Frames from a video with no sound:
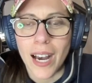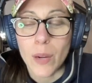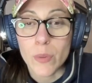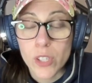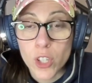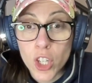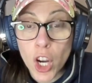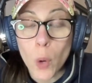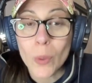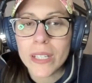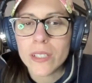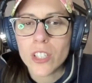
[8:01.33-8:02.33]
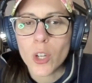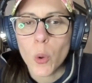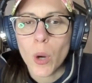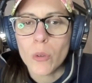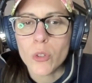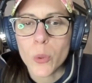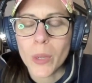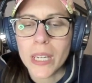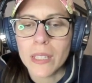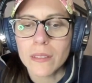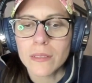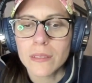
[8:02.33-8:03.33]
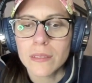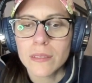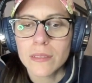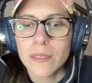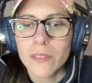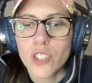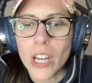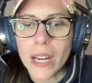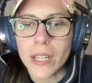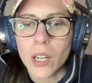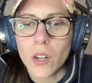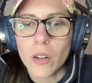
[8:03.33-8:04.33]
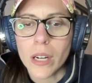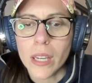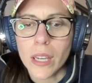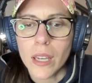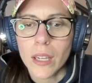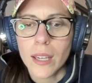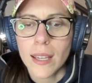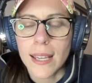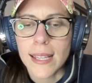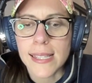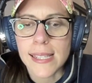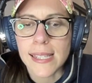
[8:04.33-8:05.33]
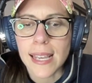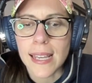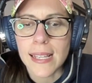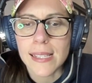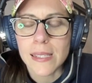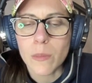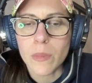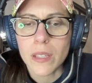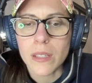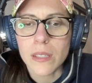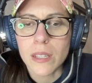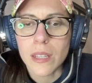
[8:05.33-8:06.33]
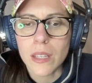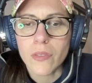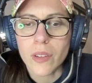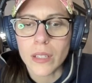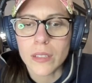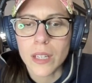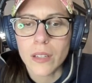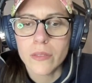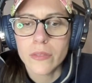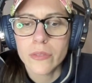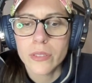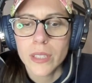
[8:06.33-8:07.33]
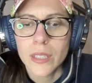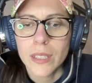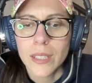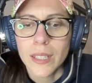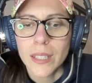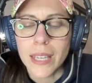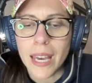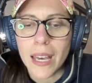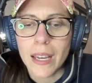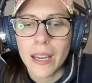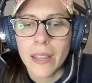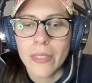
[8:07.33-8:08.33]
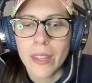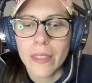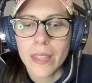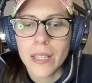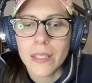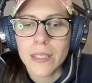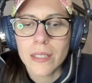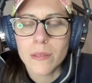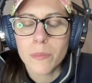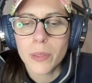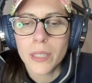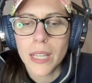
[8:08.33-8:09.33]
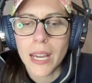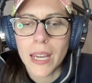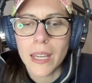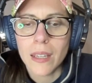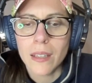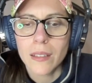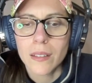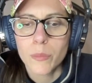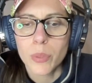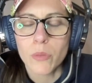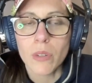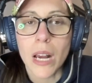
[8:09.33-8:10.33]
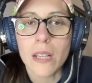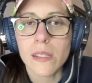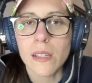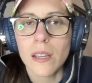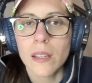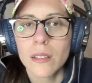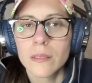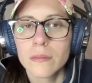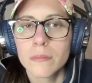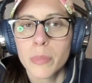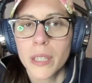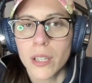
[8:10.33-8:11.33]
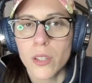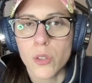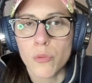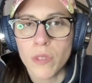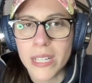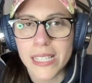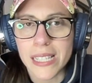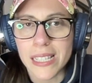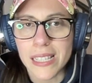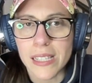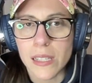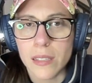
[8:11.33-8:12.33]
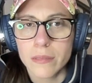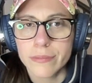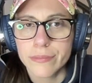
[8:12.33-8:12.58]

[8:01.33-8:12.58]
I was going to quote tweet Jack Curry and say something to the effect of, yeah, and then they didn't play Peraza because reasons.